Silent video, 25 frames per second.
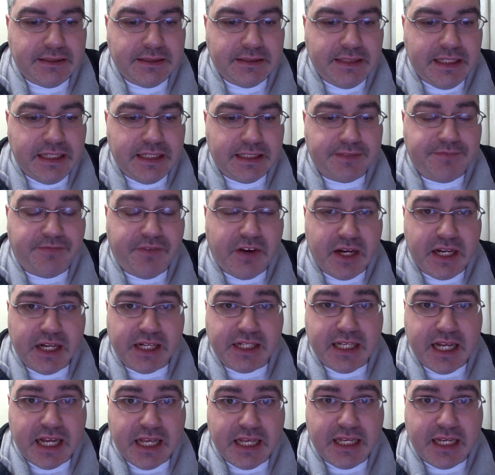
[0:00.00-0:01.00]
he's a funny
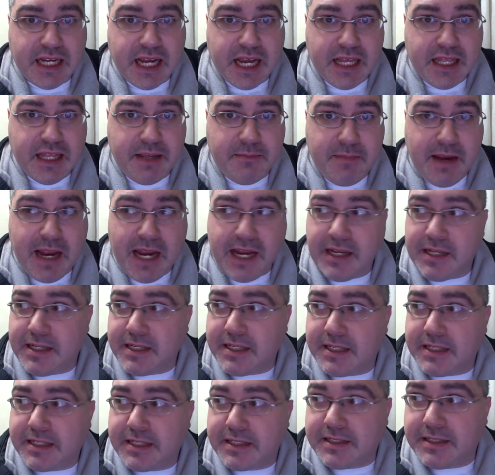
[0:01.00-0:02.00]
Italian guy. They may
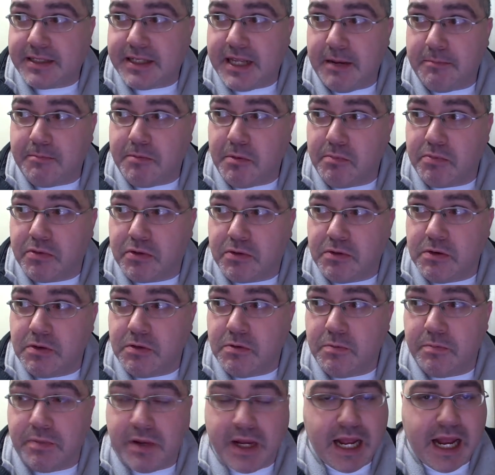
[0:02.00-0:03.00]
keep him
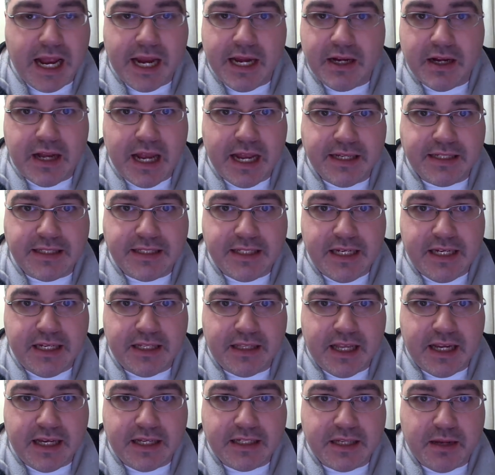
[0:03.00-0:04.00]
through, but I, I see
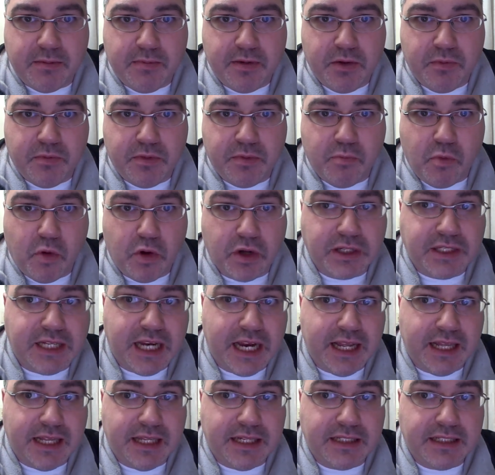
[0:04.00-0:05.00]
like somebody with more
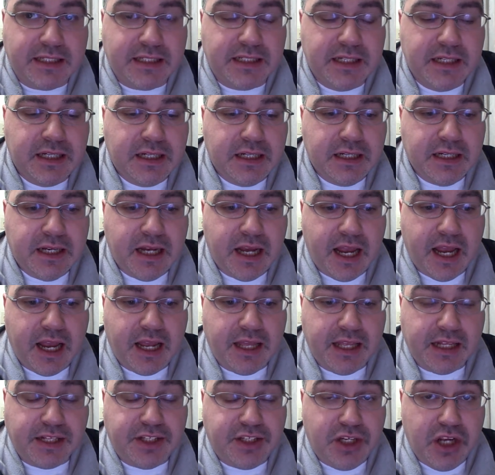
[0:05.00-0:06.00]
talent
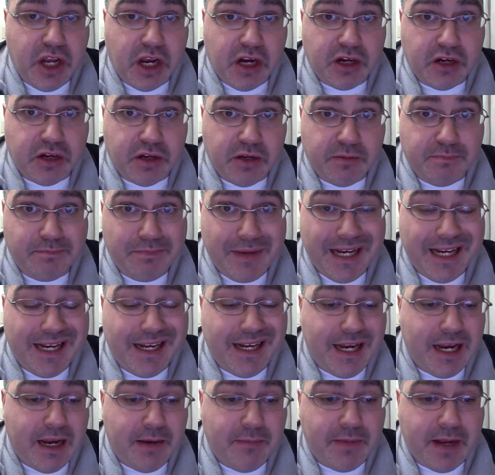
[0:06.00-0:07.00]
uh, that's younger
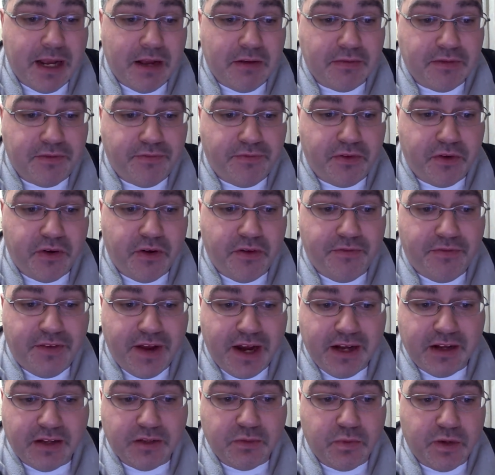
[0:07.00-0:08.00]
beating him out for a
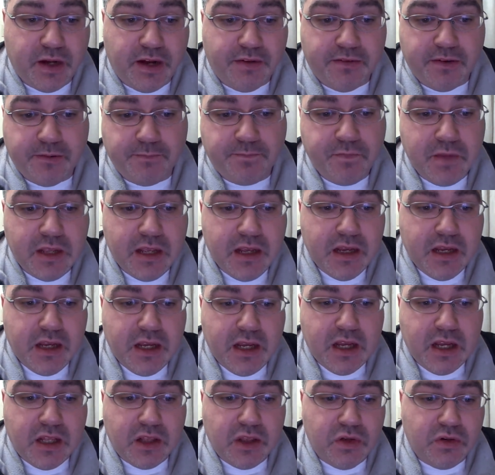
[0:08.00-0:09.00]
final, whatever.
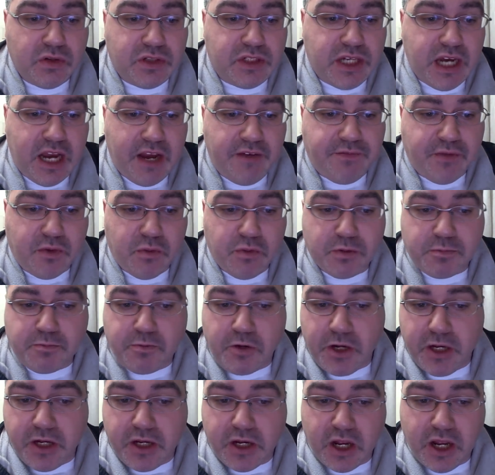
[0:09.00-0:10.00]
Luke Schaefer was
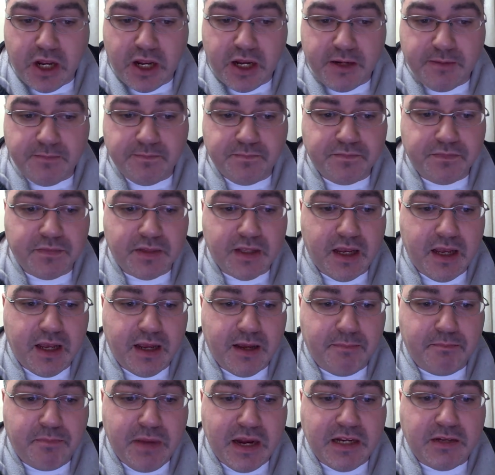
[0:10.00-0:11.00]
pretty good.
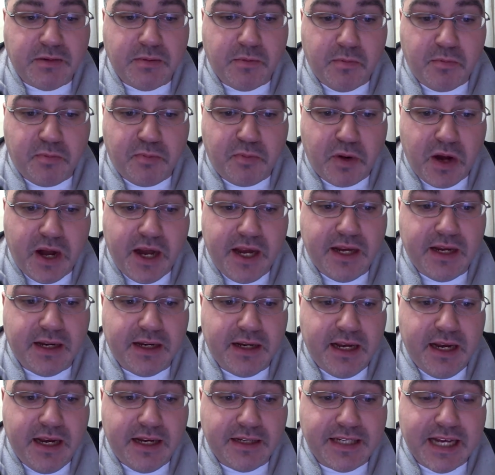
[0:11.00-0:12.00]
Uh, Benjamin Bright,
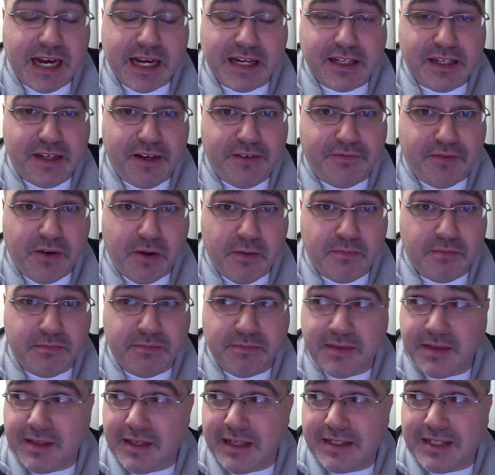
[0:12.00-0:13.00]
he's actually
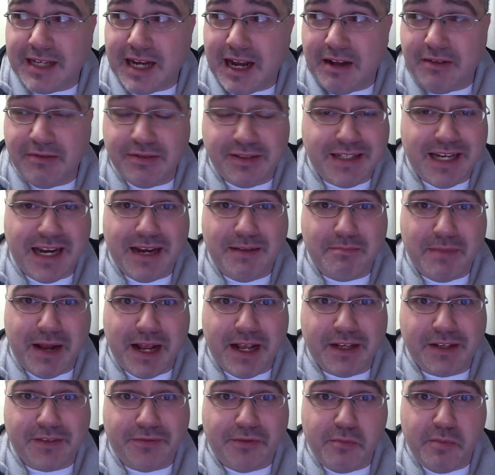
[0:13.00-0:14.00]
from the town 10
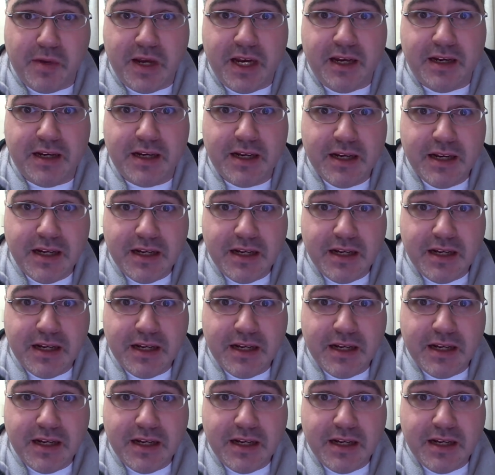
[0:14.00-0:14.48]
miles from me.